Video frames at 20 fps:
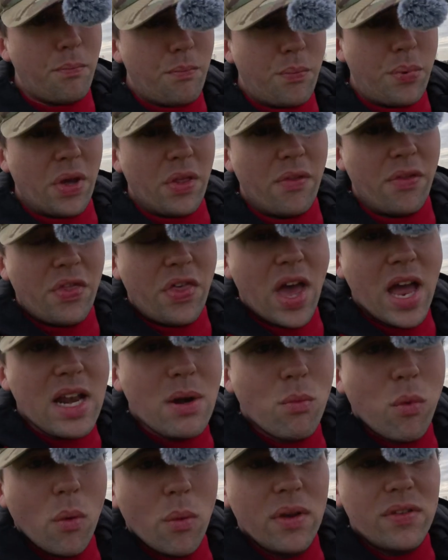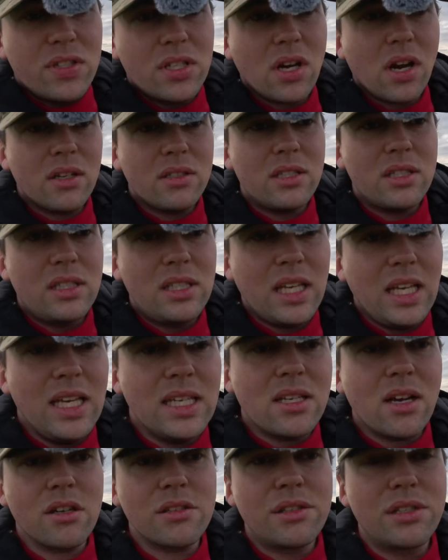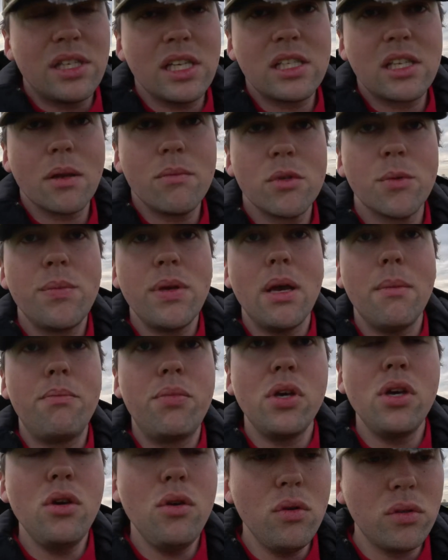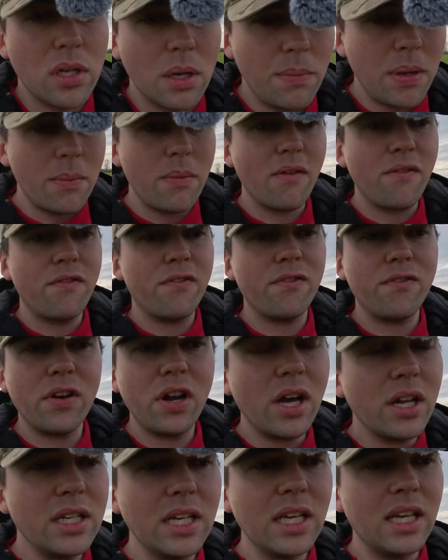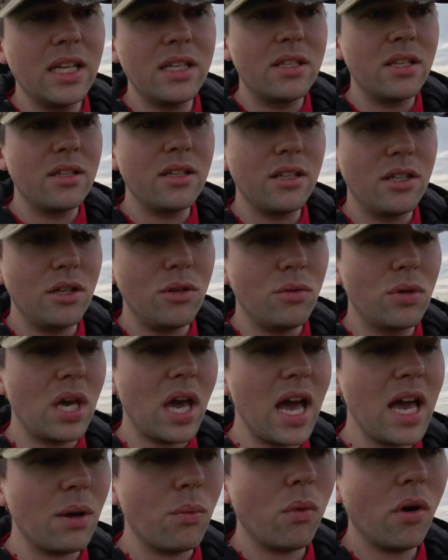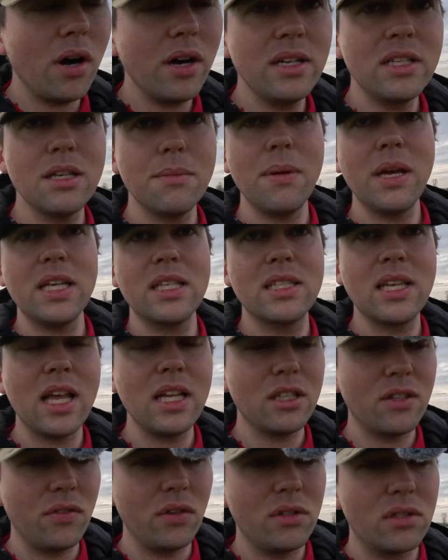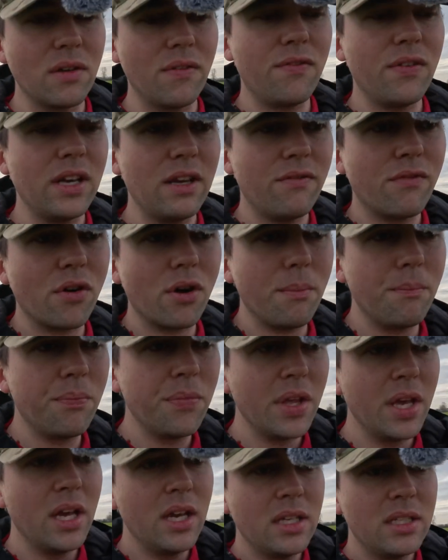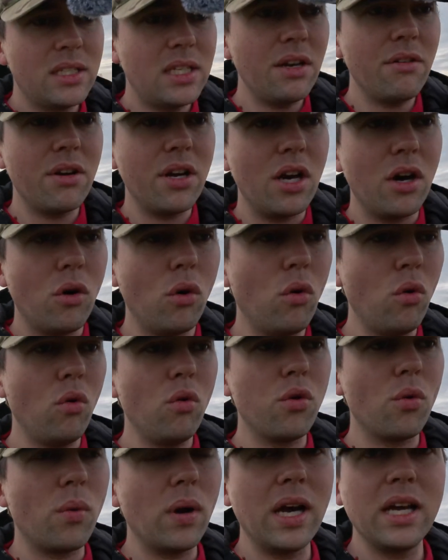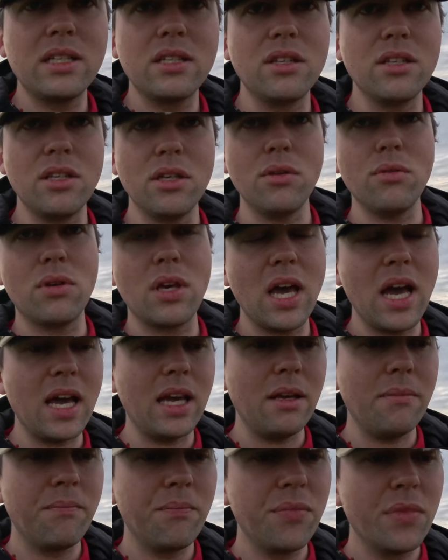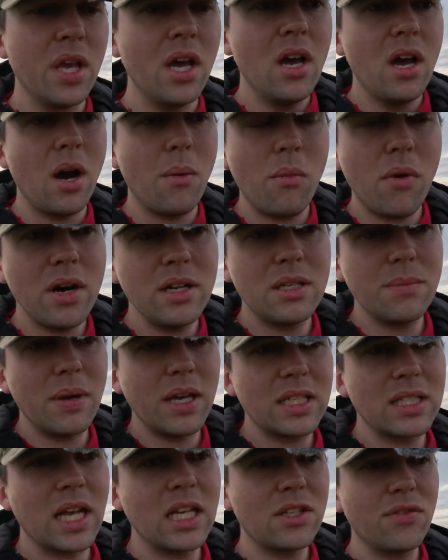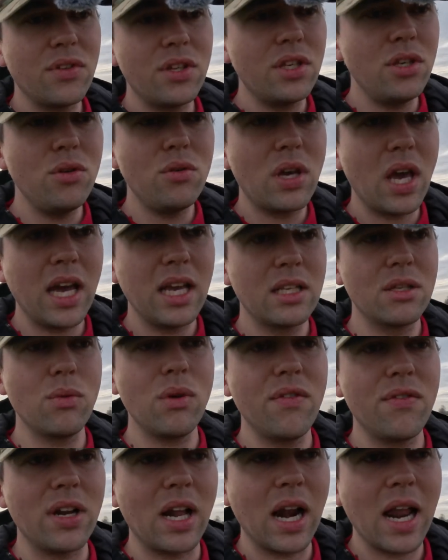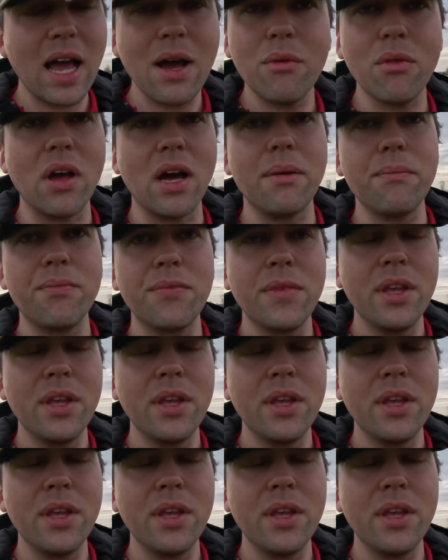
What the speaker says: But then what we start to see is our systems be abused and people flooding into the UK. Why does it make sense for you to flee from Syria all the way to the UK? And why does it make sense for the UK to even allow that?